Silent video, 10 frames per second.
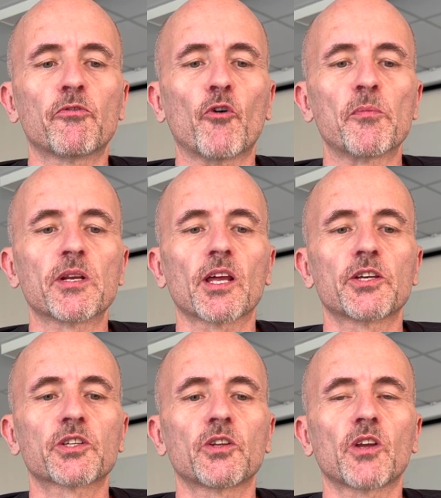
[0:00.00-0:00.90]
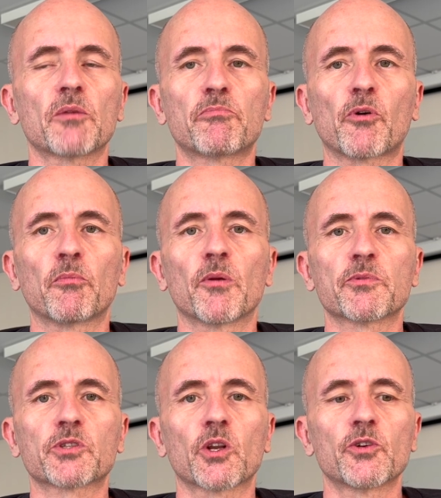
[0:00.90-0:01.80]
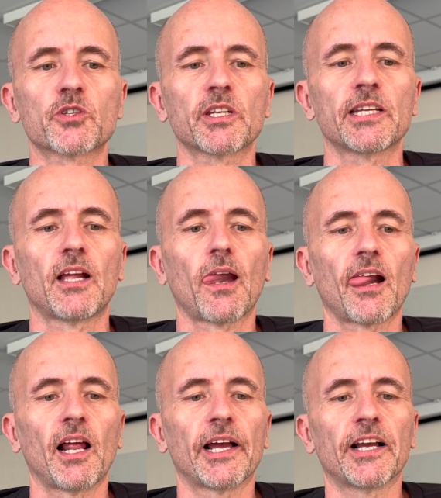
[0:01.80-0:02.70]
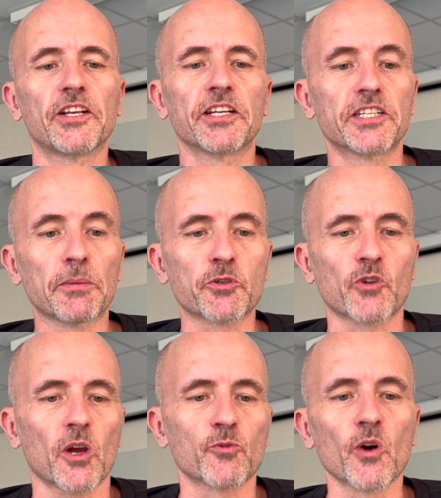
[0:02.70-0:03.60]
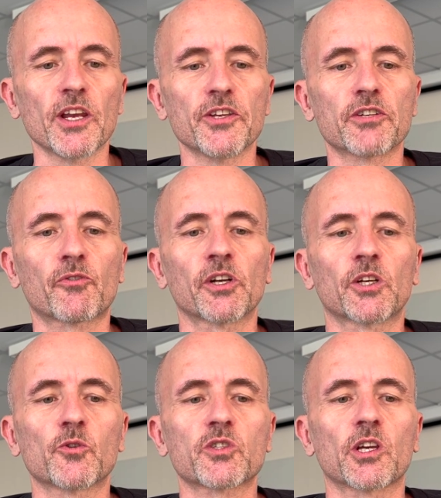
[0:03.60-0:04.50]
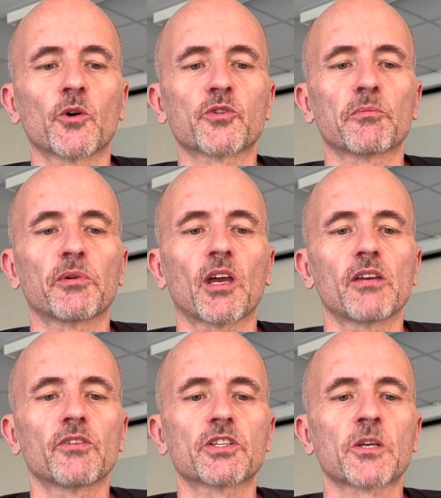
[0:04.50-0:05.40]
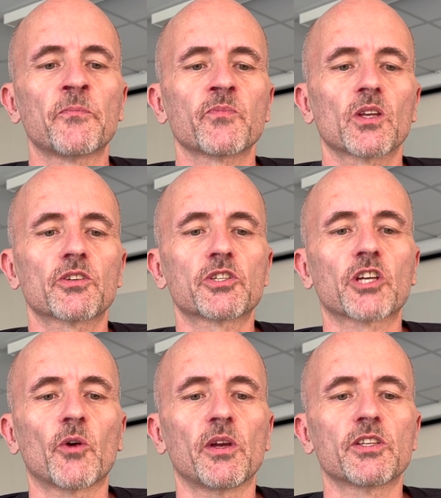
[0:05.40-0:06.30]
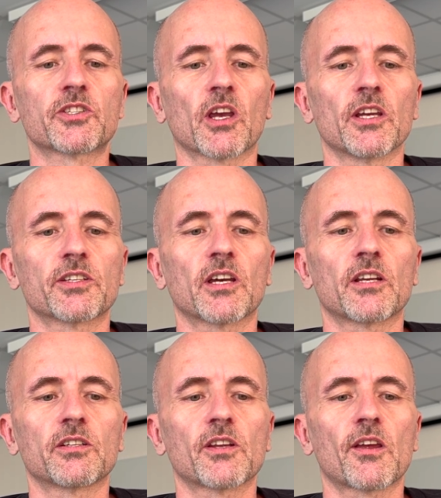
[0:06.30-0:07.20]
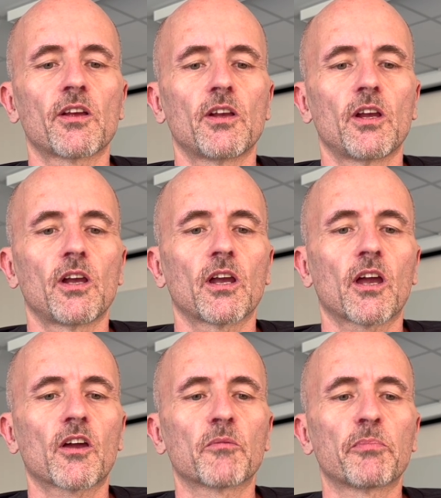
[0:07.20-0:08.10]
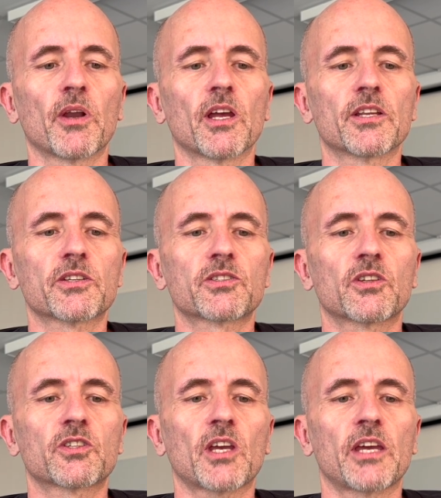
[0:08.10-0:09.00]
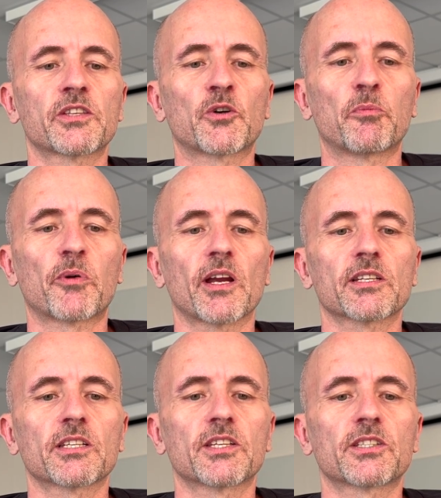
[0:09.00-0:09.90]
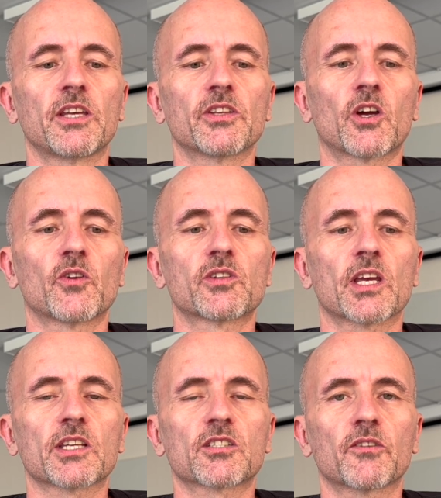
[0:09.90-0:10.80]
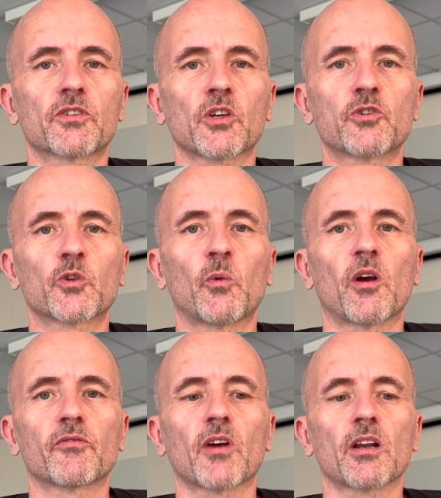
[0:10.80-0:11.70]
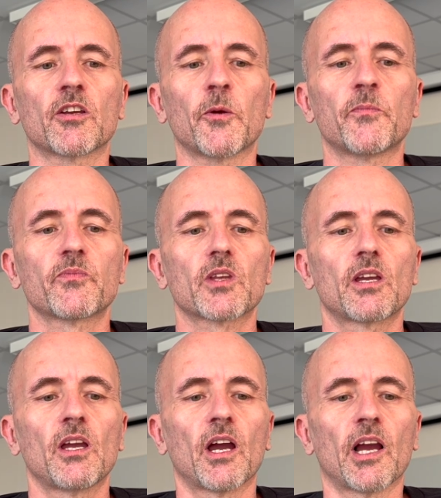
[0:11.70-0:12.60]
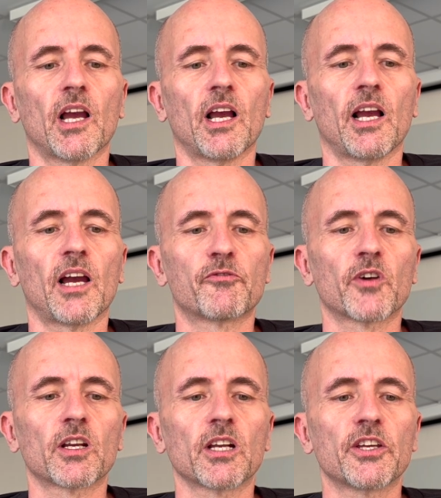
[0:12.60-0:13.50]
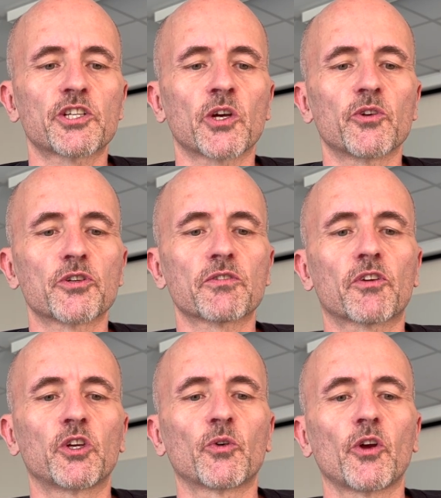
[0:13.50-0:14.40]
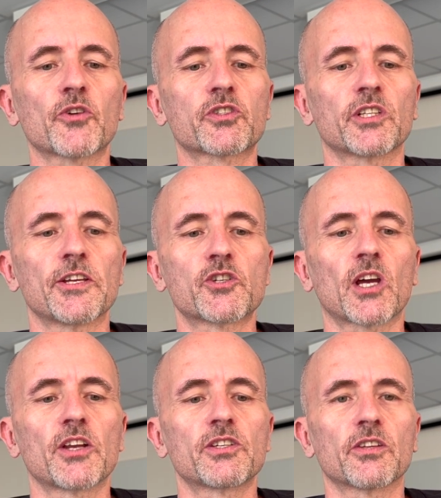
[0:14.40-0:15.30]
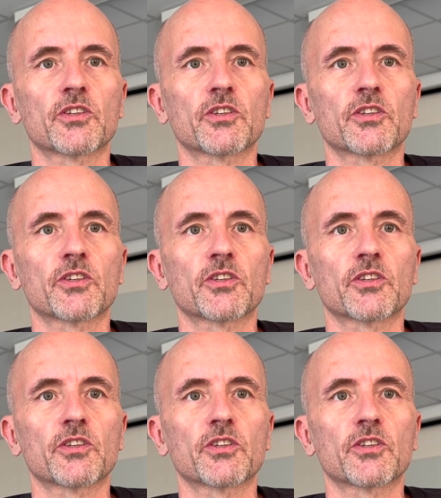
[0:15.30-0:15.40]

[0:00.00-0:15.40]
formulation and problem solution. You need to demonstrate a range of critical skills and behaviours to show insight and compliance to ethical practice in the context of social work value. And finally, show use of curiosity in challenging the